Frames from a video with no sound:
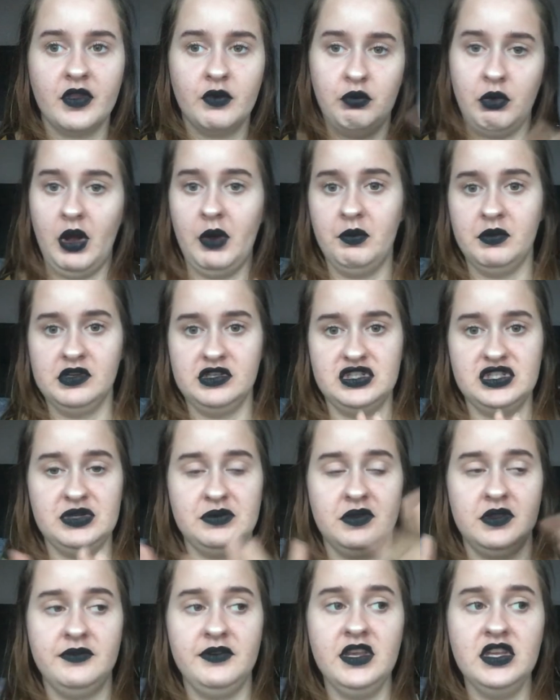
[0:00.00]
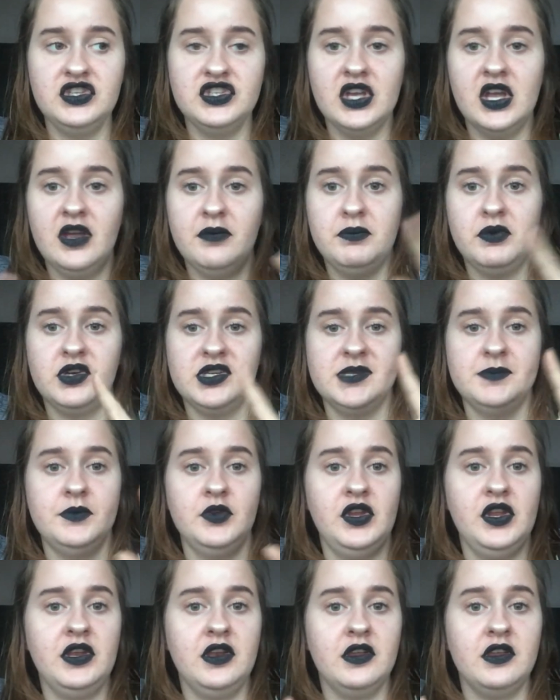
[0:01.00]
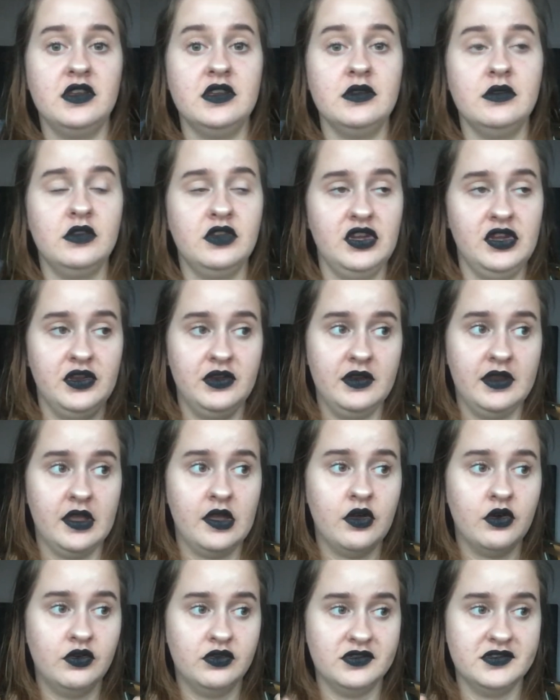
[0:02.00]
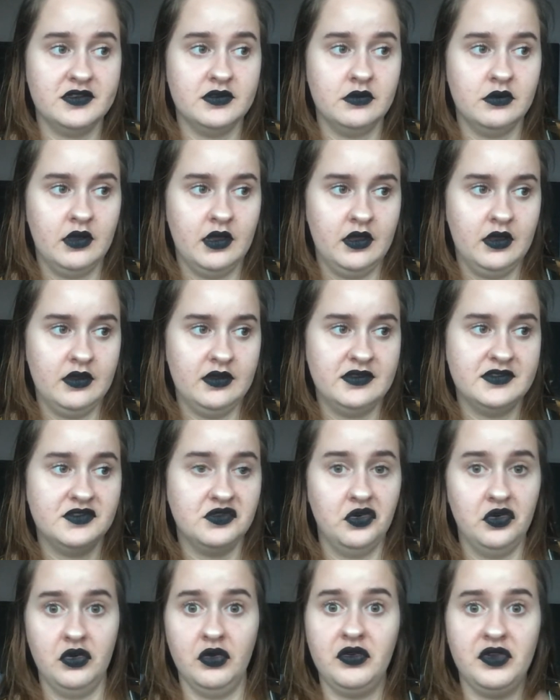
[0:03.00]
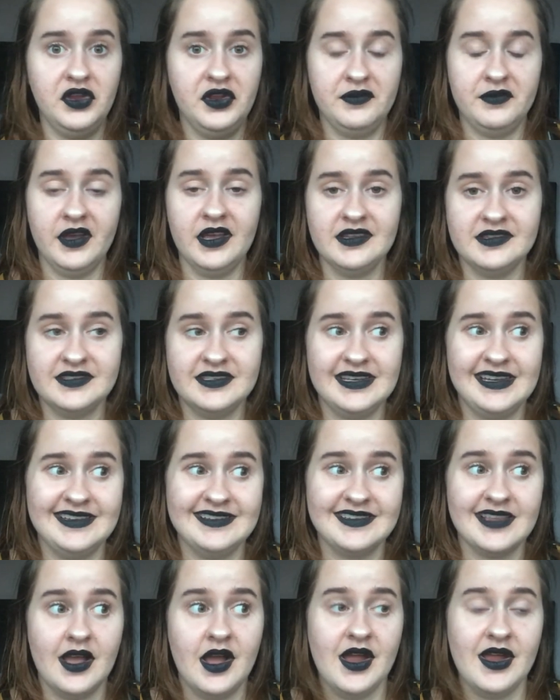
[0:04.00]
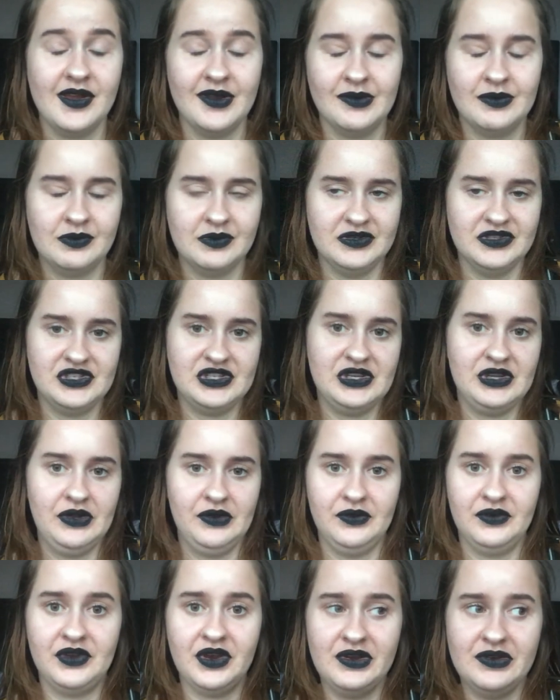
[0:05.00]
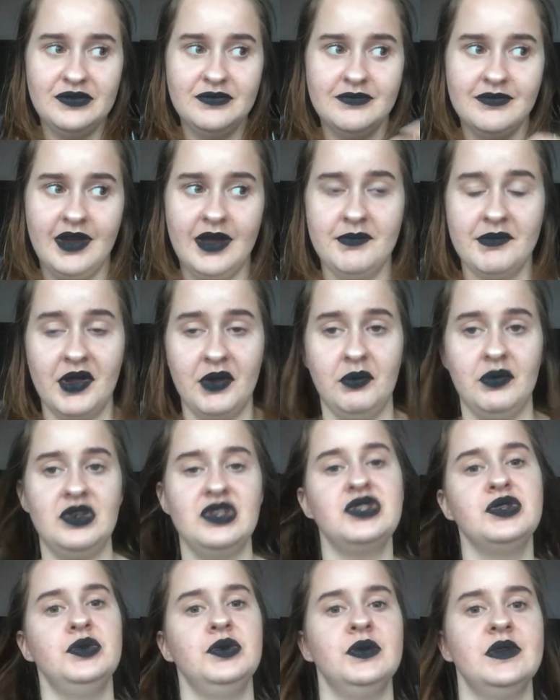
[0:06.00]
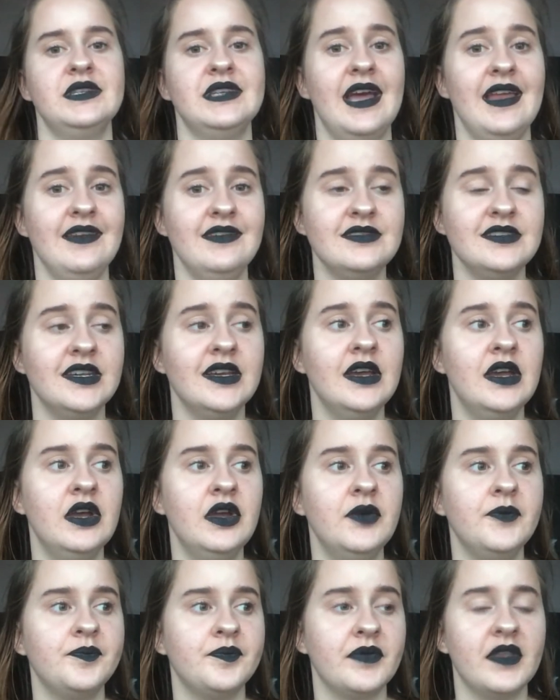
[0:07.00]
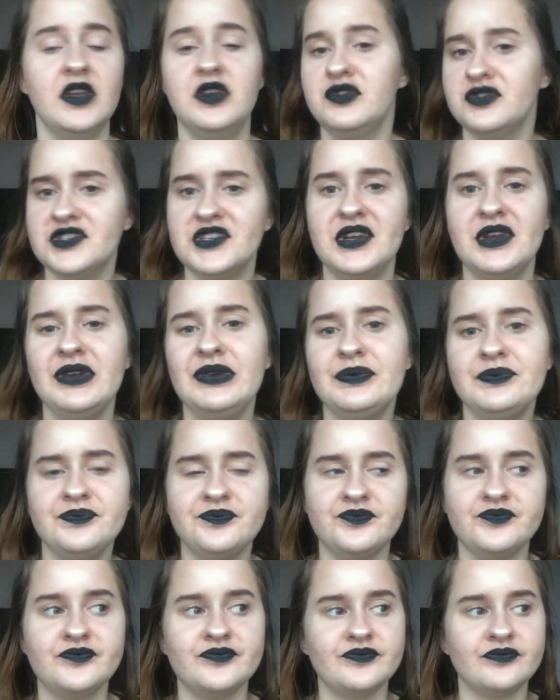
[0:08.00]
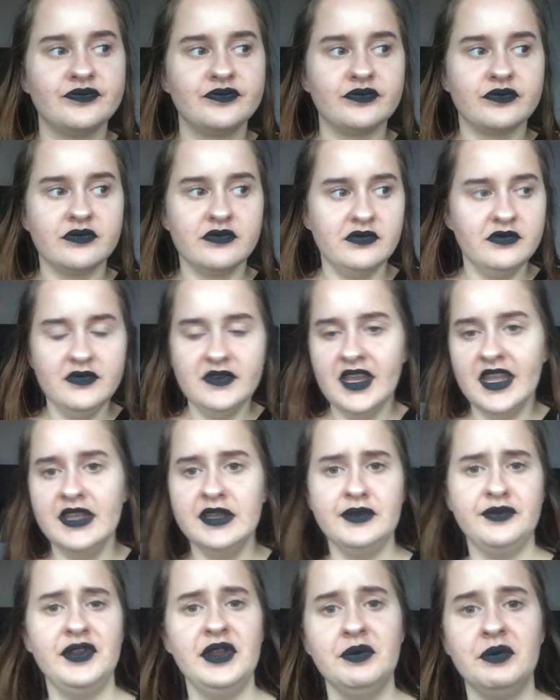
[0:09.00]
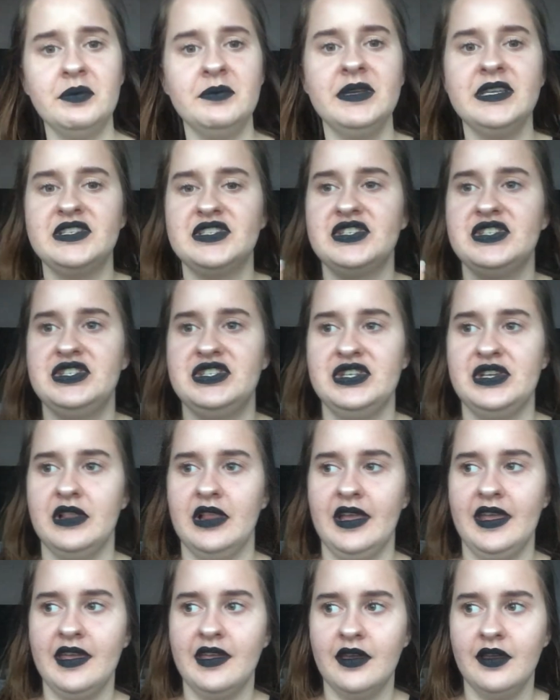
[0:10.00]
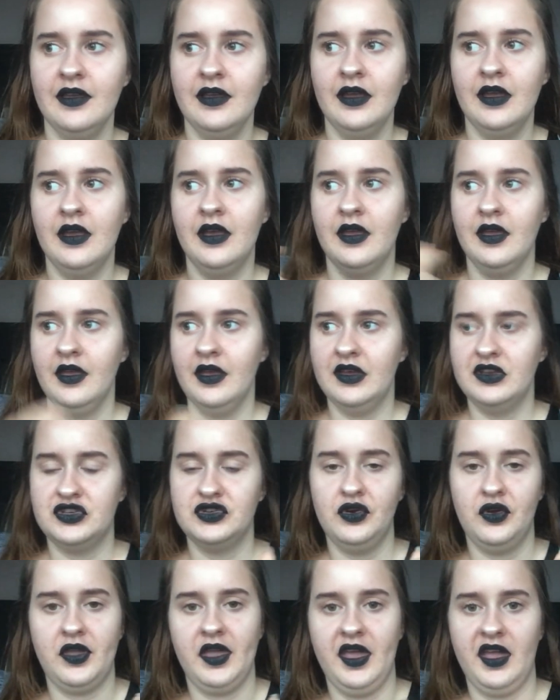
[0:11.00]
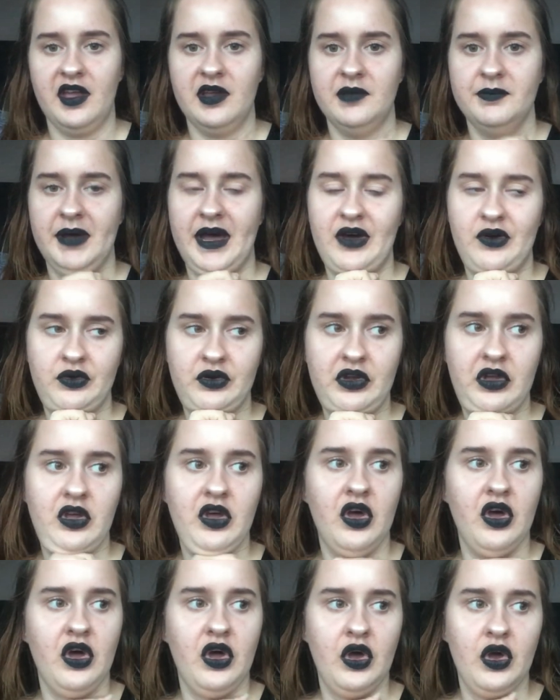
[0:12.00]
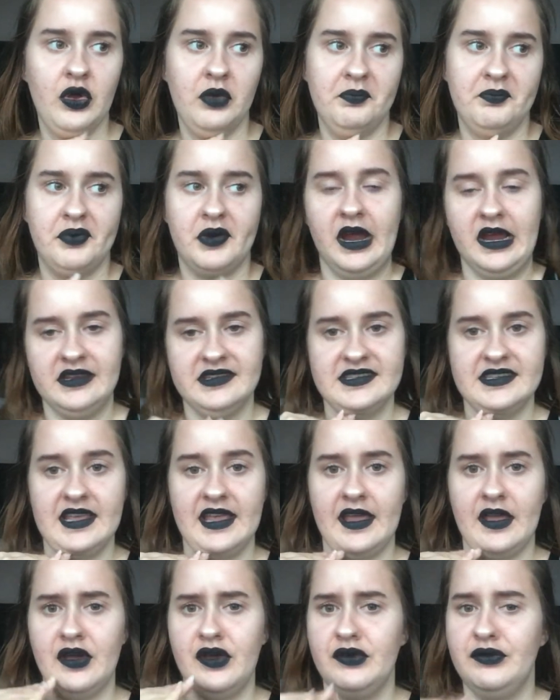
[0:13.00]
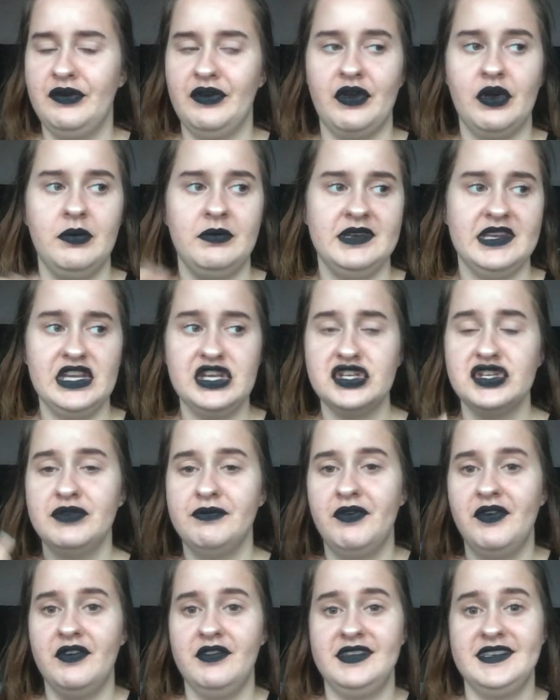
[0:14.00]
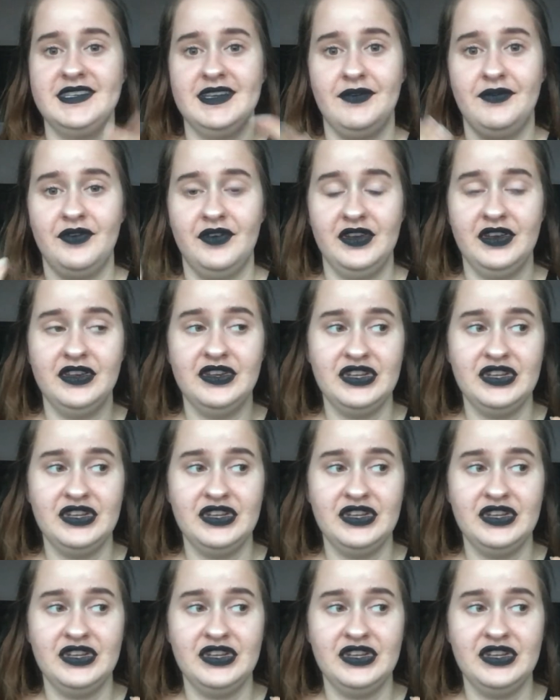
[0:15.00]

what I want to do with the future, possible uni, uni courses or universities I want to go, I might want to attend. And also, if you want me to do like a talking about pricing of accommodation for different